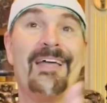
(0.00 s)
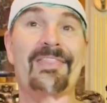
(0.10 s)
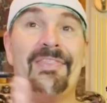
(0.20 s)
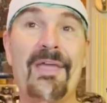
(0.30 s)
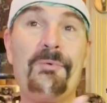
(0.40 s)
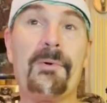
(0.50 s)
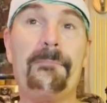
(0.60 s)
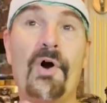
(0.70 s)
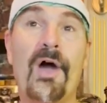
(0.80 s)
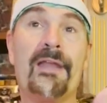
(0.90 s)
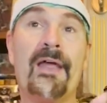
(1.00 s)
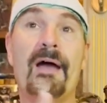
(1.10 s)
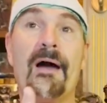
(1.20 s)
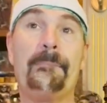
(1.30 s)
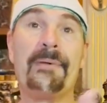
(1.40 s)
They were bought,
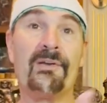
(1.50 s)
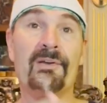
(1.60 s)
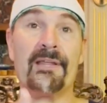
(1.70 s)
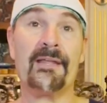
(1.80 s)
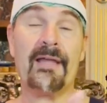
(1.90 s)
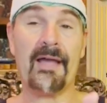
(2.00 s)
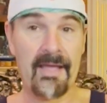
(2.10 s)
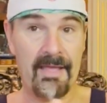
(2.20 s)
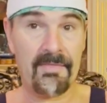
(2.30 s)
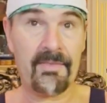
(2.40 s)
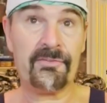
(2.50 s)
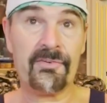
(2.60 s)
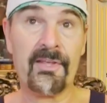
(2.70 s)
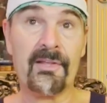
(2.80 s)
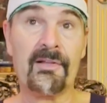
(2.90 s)
apparently, in this
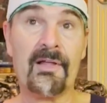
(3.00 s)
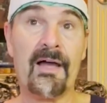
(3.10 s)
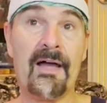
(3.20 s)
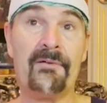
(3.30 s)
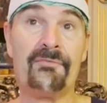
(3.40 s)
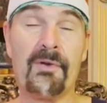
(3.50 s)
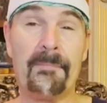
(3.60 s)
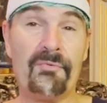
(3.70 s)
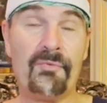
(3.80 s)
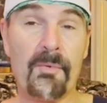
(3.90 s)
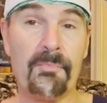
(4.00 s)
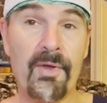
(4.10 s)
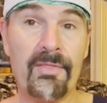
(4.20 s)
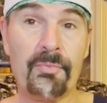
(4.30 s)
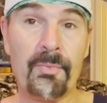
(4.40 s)
deal for about
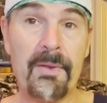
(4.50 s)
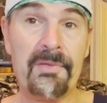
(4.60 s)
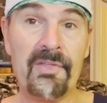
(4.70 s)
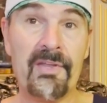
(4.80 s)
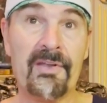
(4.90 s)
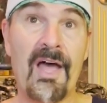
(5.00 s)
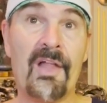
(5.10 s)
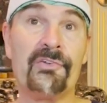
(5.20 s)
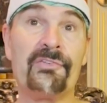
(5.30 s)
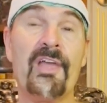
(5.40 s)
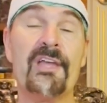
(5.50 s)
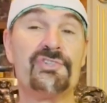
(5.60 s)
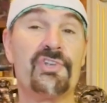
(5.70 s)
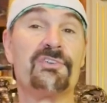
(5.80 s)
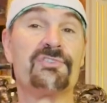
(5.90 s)
$4.3 billion.
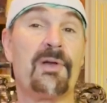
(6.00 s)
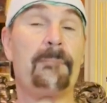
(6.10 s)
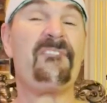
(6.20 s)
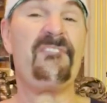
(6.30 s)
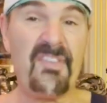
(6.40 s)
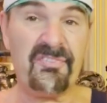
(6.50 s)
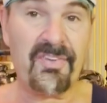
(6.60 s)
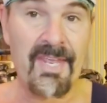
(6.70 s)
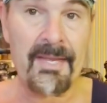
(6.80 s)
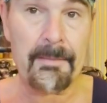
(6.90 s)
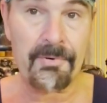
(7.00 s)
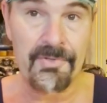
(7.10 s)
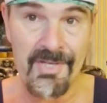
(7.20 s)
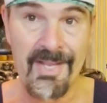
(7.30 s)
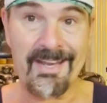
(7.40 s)
Shares are up
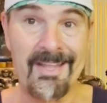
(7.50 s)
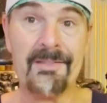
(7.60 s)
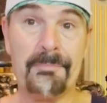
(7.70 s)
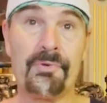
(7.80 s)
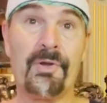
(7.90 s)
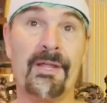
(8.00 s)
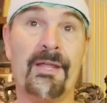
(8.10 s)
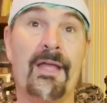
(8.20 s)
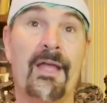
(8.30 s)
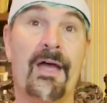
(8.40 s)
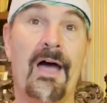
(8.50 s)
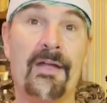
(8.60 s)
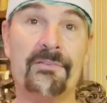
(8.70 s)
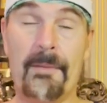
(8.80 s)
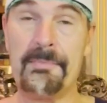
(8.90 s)
15% in the pre.
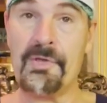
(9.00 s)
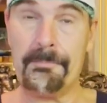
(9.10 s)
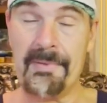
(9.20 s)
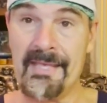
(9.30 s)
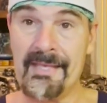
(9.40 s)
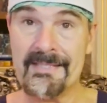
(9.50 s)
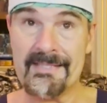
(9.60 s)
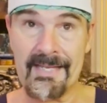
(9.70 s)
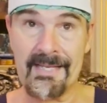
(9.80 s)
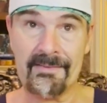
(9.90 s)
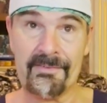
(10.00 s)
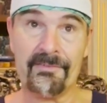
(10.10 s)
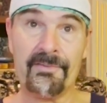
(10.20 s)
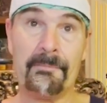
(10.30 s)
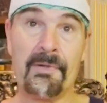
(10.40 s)
WBT is the
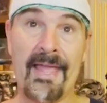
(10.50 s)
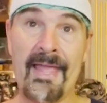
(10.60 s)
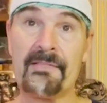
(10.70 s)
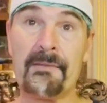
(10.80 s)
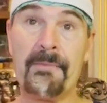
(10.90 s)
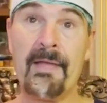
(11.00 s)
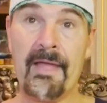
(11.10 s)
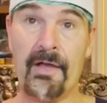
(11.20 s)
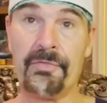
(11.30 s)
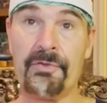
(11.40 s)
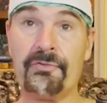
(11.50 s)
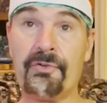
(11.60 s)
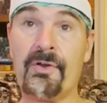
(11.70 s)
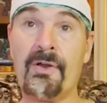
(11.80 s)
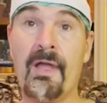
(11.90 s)
symbol. ANTM, health insurer,